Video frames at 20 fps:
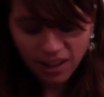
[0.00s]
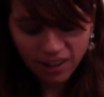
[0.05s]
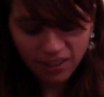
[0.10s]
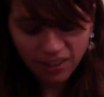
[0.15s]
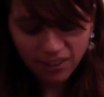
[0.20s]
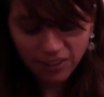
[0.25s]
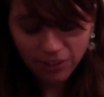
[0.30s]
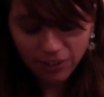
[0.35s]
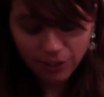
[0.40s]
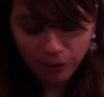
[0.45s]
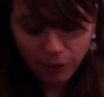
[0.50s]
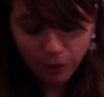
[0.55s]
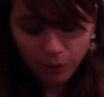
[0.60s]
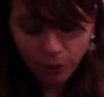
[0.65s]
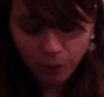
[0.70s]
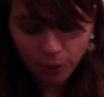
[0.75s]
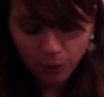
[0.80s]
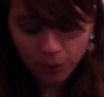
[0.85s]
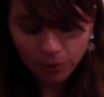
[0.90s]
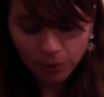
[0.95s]

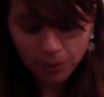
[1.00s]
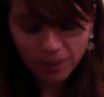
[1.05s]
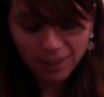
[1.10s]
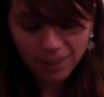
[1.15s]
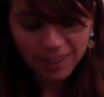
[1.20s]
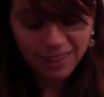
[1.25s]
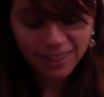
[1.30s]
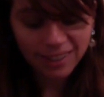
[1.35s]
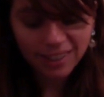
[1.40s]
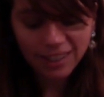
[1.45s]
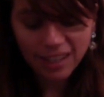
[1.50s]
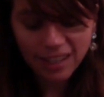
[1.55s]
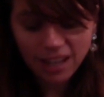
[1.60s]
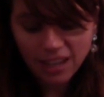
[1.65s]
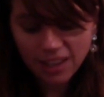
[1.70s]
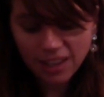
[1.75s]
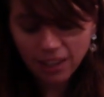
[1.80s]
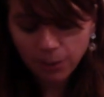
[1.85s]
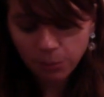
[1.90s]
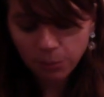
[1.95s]
So
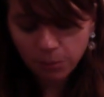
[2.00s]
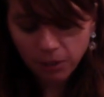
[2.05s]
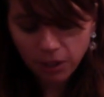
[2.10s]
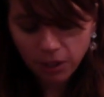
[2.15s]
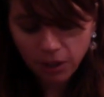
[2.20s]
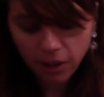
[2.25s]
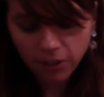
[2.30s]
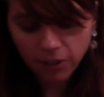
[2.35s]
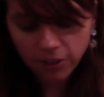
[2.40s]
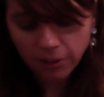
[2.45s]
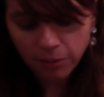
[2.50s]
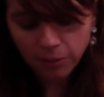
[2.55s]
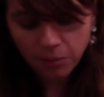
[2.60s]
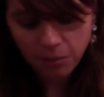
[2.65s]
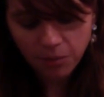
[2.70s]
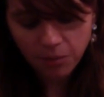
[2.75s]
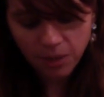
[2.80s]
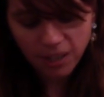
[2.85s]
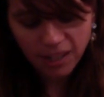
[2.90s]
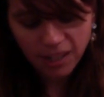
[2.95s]
yeah, that's pretty awesome.
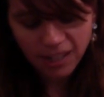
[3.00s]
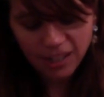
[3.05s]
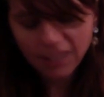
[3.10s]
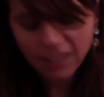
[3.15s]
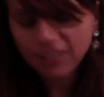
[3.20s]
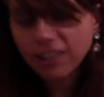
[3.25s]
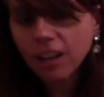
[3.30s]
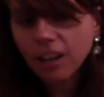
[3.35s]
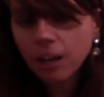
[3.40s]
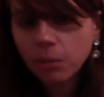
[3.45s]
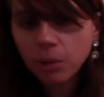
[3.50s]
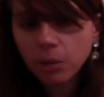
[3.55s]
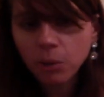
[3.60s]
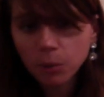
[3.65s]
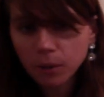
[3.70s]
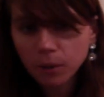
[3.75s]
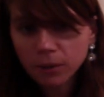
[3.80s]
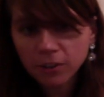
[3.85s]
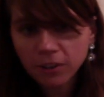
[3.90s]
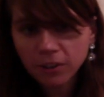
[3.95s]
It's got to be
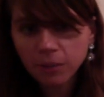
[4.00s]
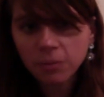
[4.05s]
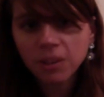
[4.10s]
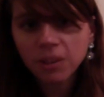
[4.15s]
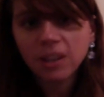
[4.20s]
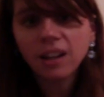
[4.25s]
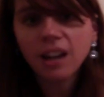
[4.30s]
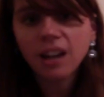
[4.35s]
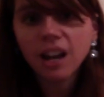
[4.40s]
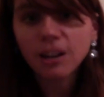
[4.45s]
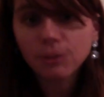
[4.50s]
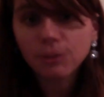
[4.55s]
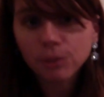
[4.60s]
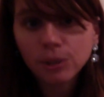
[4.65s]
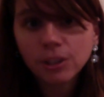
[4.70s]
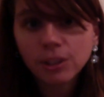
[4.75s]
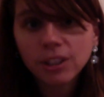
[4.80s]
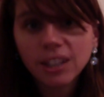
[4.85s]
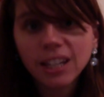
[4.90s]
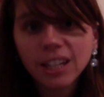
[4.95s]
worth something. I
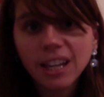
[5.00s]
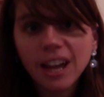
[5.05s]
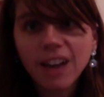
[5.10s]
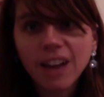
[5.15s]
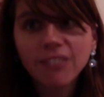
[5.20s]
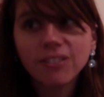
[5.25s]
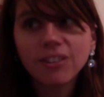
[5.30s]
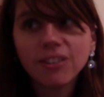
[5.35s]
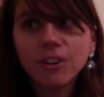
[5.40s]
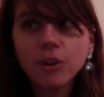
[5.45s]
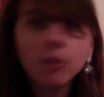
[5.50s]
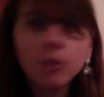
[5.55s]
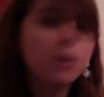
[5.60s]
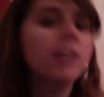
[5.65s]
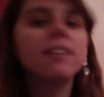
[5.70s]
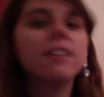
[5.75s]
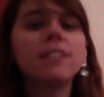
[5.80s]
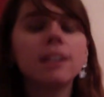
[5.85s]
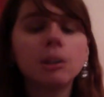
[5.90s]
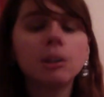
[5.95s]
really have no
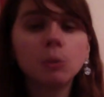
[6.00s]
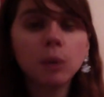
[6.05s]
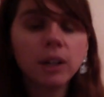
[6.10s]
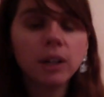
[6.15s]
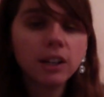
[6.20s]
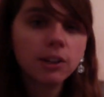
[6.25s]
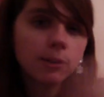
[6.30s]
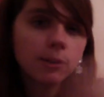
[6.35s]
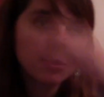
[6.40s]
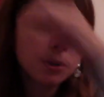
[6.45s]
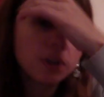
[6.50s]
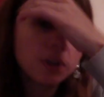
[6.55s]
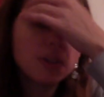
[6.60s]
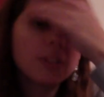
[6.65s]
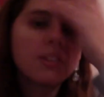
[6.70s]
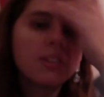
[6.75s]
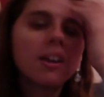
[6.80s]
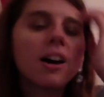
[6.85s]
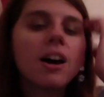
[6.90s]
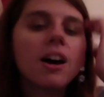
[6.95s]
idea what it's
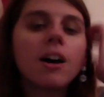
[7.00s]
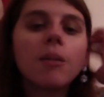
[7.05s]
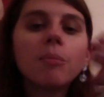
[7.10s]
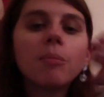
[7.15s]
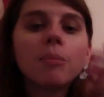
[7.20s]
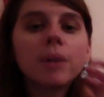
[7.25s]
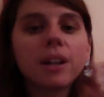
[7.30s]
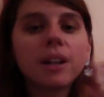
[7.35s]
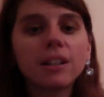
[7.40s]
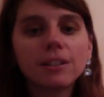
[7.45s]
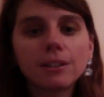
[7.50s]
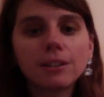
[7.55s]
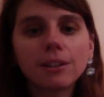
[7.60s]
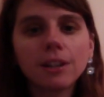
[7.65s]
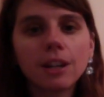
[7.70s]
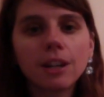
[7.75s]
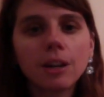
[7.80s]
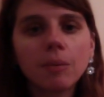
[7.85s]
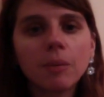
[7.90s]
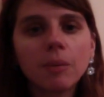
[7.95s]
worth, but I'll look
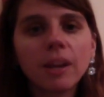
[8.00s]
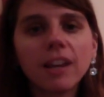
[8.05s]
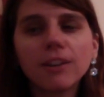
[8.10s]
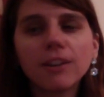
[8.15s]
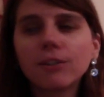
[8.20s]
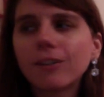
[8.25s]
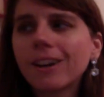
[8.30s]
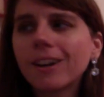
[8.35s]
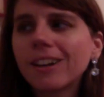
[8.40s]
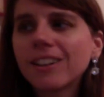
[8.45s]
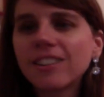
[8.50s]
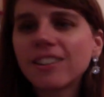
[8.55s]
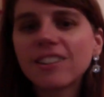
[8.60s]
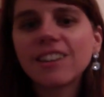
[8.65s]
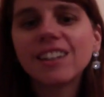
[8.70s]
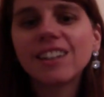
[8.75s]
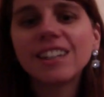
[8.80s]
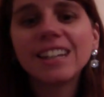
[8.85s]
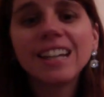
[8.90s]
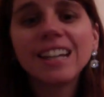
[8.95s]
it up and try and
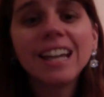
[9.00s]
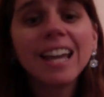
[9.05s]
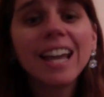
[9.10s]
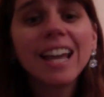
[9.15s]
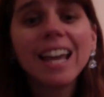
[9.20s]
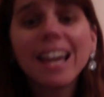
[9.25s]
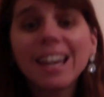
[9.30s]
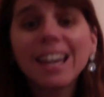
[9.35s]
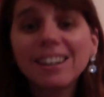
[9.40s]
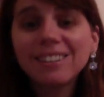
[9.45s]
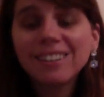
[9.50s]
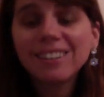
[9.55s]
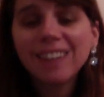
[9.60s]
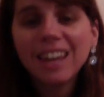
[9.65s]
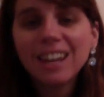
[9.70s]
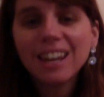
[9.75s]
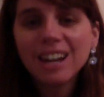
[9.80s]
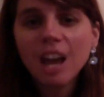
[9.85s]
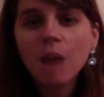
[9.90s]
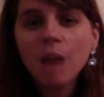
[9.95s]
sell it. And
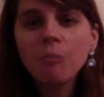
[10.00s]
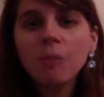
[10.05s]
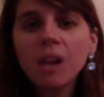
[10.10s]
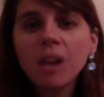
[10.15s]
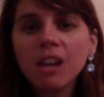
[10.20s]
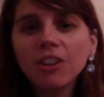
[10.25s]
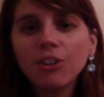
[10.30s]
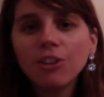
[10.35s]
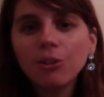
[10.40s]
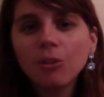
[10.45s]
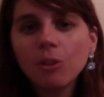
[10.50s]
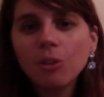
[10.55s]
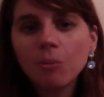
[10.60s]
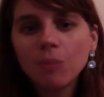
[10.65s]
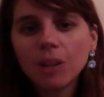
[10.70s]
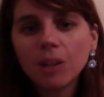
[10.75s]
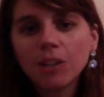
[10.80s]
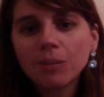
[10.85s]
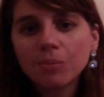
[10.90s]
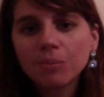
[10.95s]
again, I'm not sure the
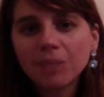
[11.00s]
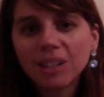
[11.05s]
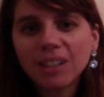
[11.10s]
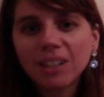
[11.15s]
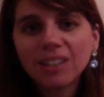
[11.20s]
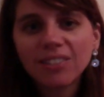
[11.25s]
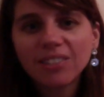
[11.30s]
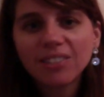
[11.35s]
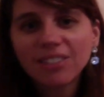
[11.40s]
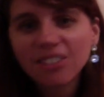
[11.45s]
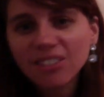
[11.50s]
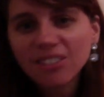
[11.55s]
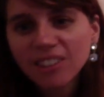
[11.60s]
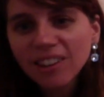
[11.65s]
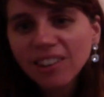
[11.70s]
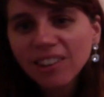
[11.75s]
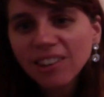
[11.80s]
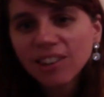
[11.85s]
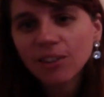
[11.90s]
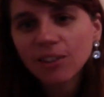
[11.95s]
best place to
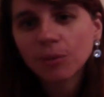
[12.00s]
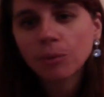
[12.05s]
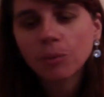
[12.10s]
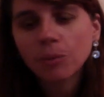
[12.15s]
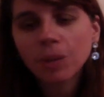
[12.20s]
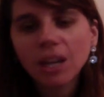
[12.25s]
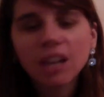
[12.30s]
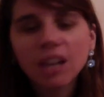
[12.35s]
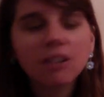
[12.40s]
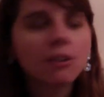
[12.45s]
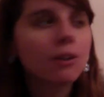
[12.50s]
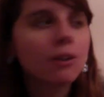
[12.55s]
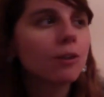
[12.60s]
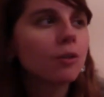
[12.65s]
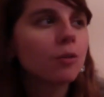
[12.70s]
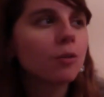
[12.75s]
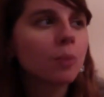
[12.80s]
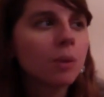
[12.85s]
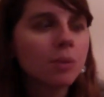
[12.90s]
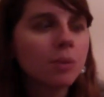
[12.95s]
sell this would be. I don't know
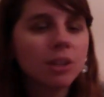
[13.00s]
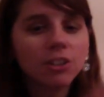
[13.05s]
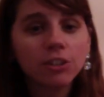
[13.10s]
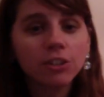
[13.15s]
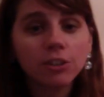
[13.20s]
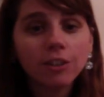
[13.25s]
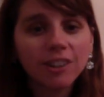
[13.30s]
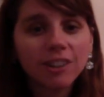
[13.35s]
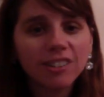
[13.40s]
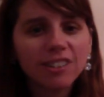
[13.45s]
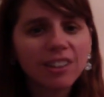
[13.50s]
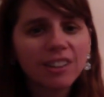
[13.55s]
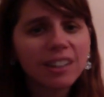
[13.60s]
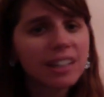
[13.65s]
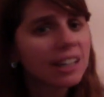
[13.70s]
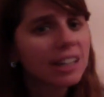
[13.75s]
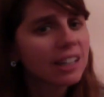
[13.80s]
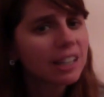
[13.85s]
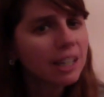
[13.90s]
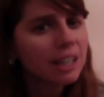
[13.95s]
if maybe I should try selling it
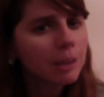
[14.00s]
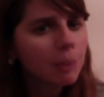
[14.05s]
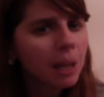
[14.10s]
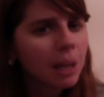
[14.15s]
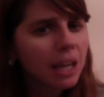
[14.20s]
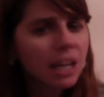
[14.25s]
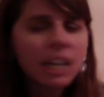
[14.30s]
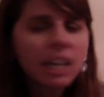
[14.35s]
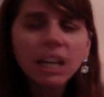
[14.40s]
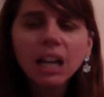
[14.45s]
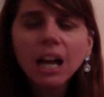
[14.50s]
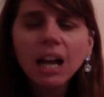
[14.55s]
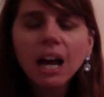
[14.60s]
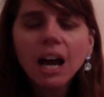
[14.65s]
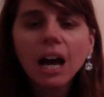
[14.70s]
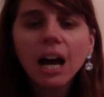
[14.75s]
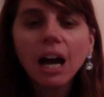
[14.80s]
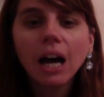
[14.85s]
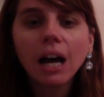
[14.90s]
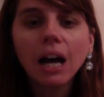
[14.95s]
on eBay.
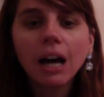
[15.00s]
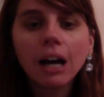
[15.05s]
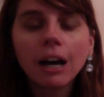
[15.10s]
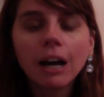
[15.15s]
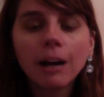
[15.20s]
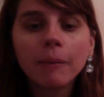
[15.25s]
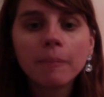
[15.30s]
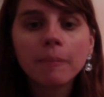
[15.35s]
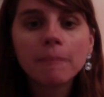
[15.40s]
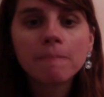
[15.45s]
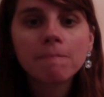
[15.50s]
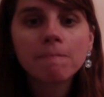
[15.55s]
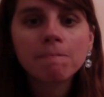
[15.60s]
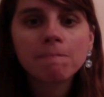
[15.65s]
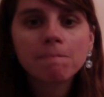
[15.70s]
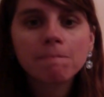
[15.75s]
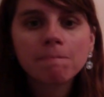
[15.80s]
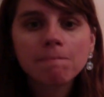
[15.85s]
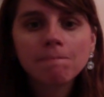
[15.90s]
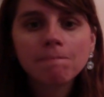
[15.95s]

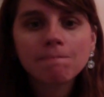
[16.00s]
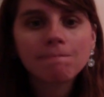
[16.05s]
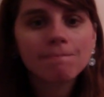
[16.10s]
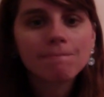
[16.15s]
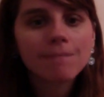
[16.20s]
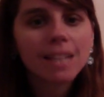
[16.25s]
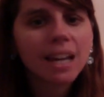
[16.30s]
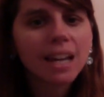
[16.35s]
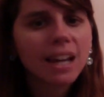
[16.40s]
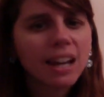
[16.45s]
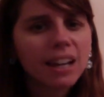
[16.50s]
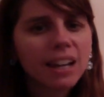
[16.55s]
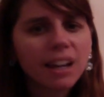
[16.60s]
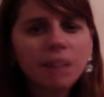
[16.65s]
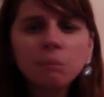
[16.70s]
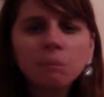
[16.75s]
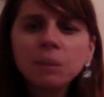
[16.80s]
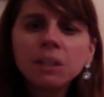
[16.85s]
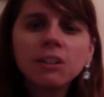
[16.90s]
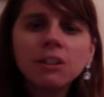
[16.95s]
I
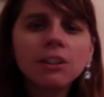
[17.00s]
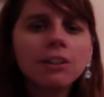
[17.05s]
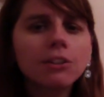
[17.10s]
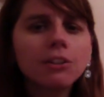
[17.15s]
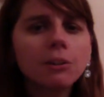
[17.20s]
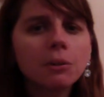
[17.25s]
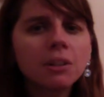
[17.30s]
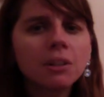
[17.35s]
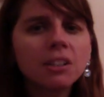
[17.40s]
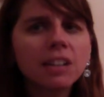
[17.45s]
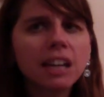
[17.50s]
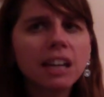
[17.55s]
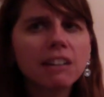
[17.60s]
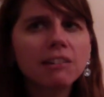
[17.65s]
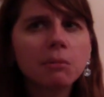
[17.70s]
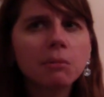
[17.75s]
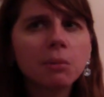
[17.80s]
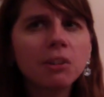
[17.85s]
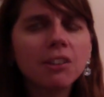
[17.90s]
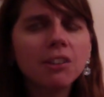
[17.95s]
mean, you can do
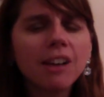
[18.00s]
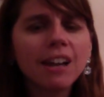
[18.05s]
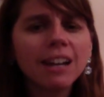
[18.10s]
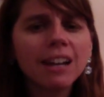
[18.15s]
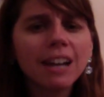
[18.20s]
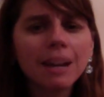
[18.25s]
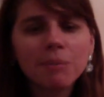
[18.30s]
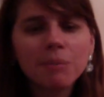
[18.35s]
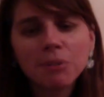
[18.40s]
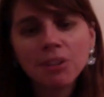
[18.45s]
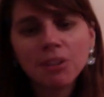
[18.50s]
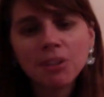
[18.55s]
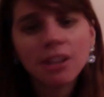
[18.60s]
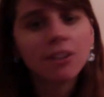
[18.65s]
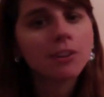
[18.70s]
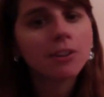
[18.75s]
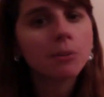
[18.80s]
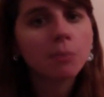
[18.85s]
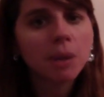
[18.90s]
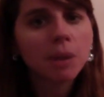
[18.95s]
collectible on Amazon,
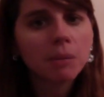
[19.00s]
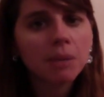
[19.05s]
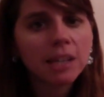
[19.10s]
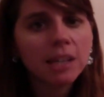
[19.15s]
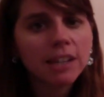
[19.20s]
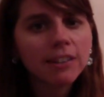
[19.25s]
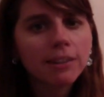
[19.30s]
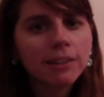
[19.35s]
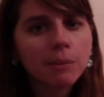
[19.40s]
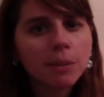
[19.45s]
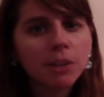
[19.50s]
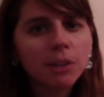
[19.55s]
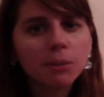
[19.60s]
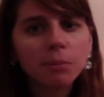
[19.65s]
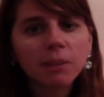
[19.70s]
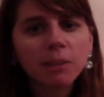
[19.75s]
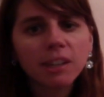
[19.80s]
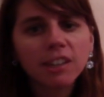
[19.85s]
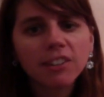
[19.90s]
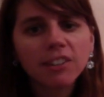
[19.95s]
so maybe that's the best
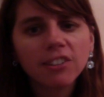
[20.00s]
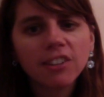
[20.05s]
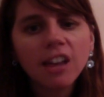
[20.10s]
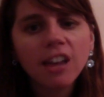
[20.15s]
place.